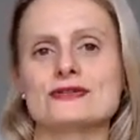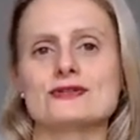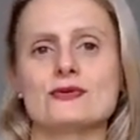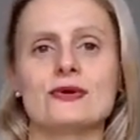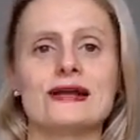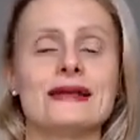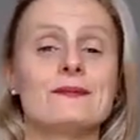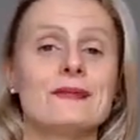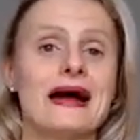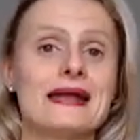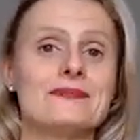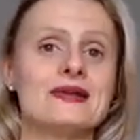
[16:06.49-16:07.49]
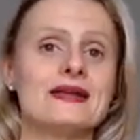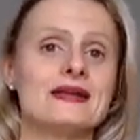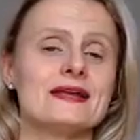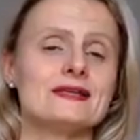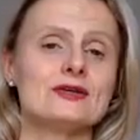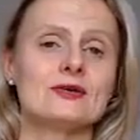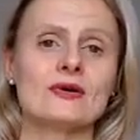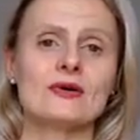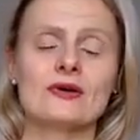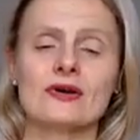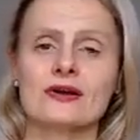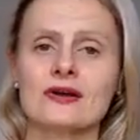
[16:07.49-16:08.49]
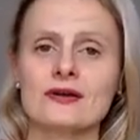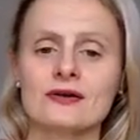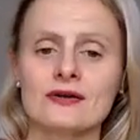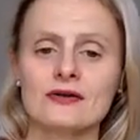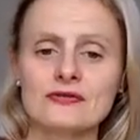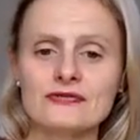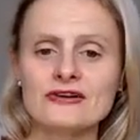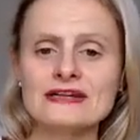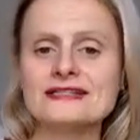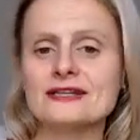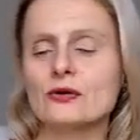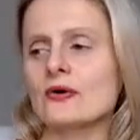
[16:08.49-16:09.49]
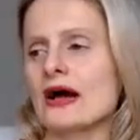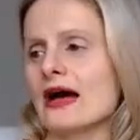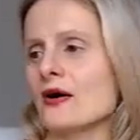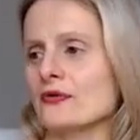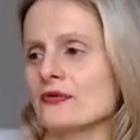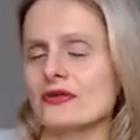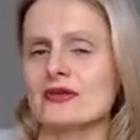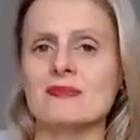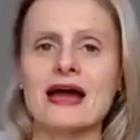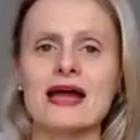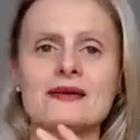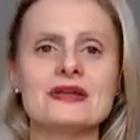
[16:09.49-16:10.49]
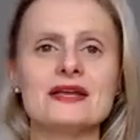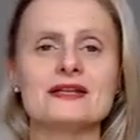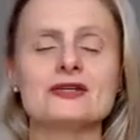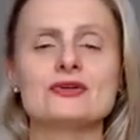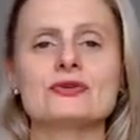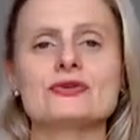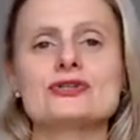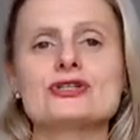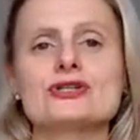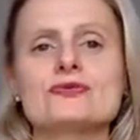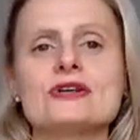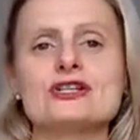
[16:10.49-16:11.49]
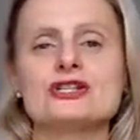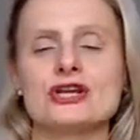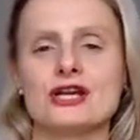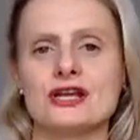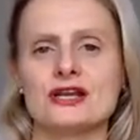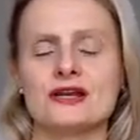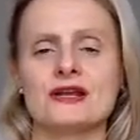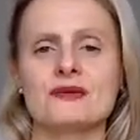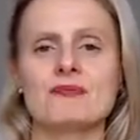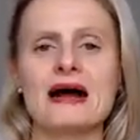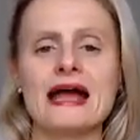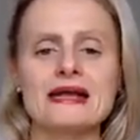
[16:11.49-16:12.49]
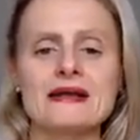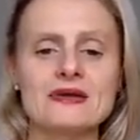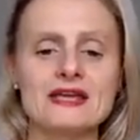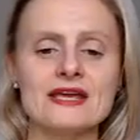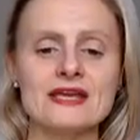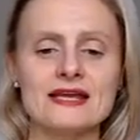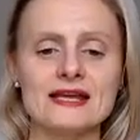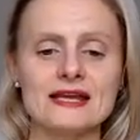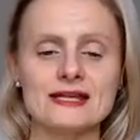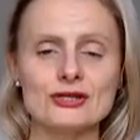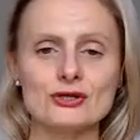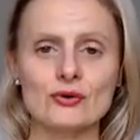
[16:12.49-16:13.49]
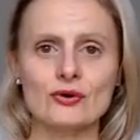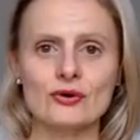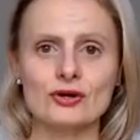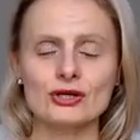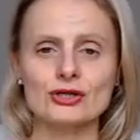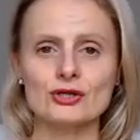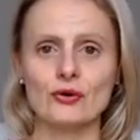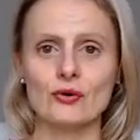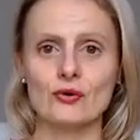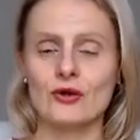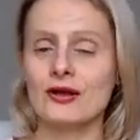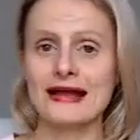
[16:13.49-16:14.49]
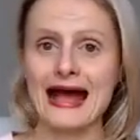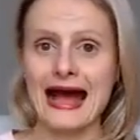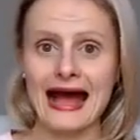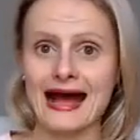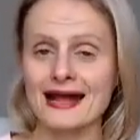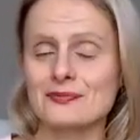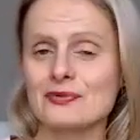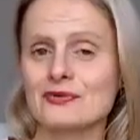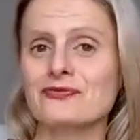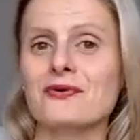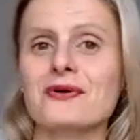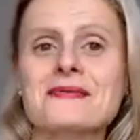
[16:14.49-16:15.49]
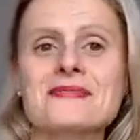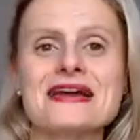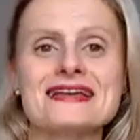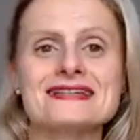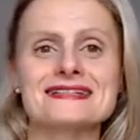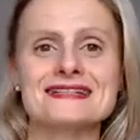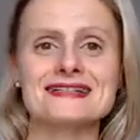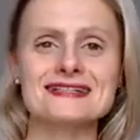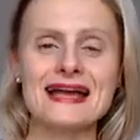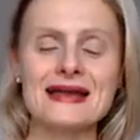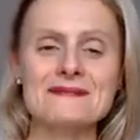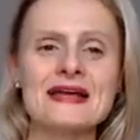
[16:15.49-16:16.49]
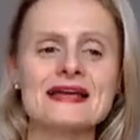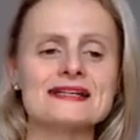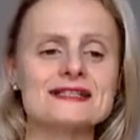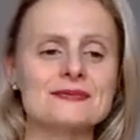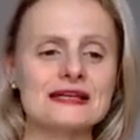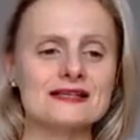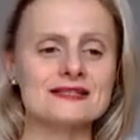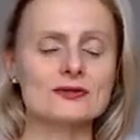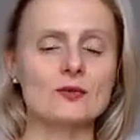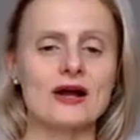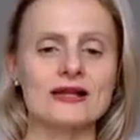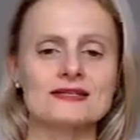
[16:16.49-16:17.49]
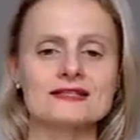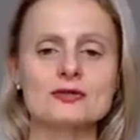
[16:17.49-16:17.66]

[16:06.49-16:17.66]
So it might be in your physical health, it might be in your nutrition, it might be in your, high performance and time management and so on.